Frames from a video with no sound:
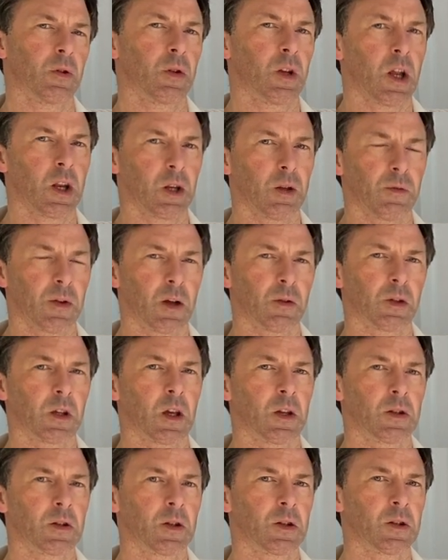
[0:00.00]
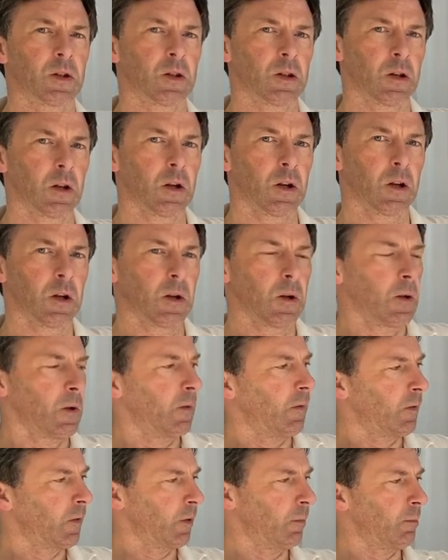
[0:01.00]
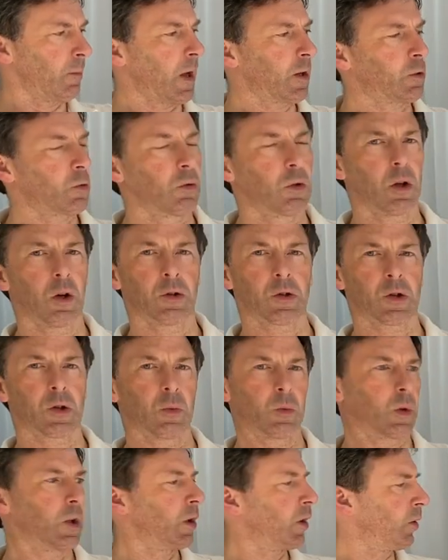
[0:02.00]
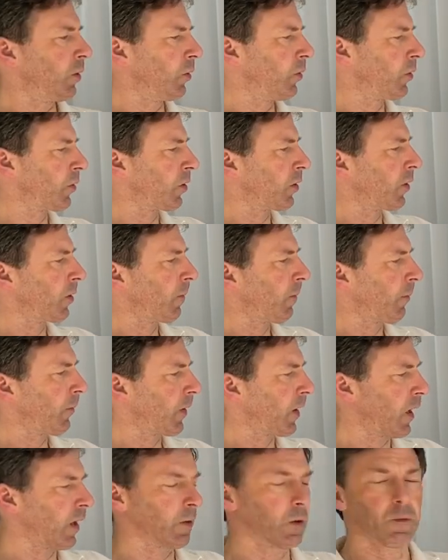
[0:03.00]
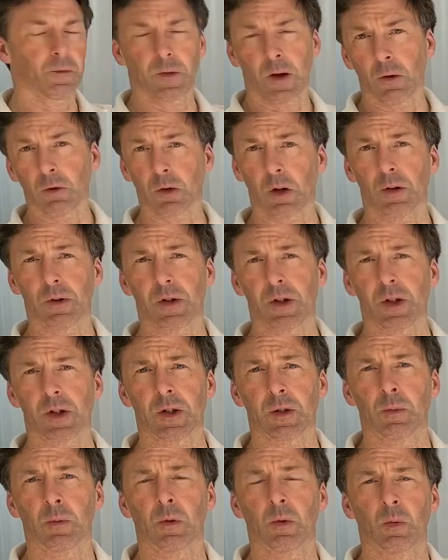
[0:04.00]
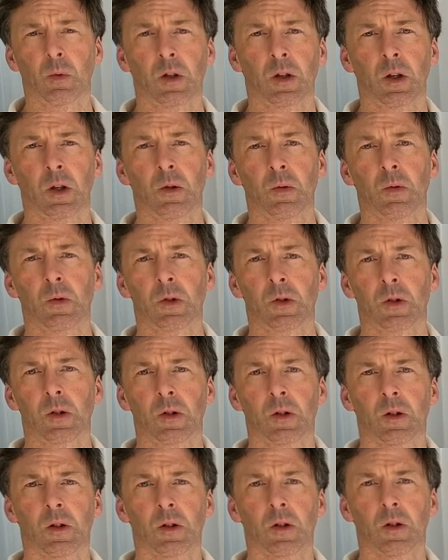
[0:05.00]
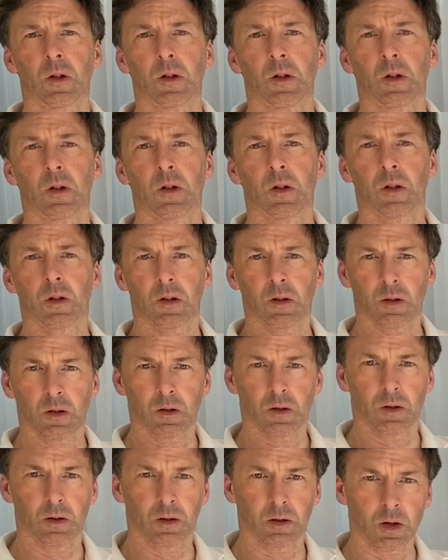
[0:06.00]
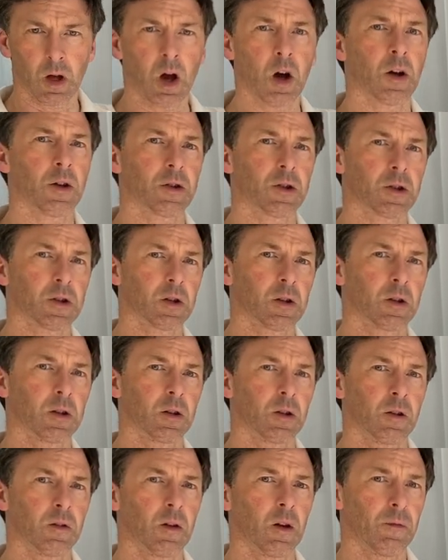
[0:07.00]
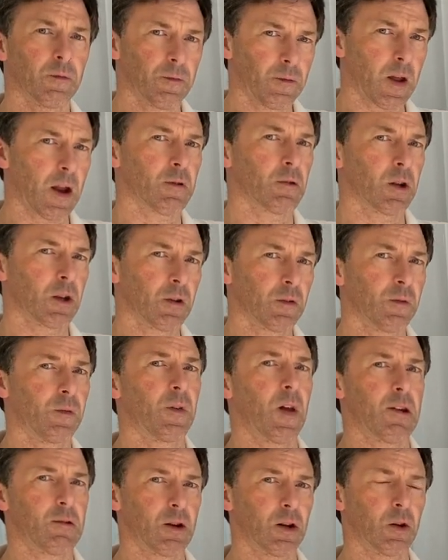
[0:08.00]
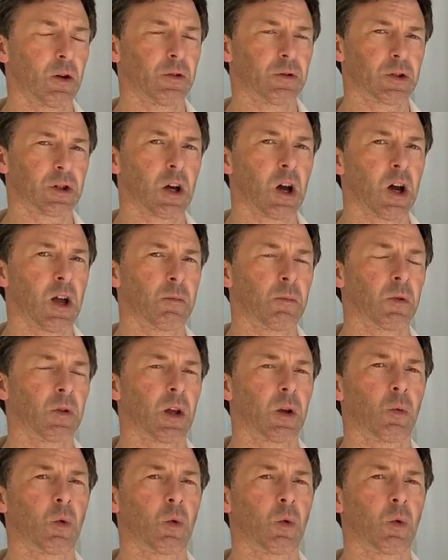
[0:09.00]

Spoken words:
on any of our cases. The metal locks that we use and the Velcro system that we use last a very, very long time, and they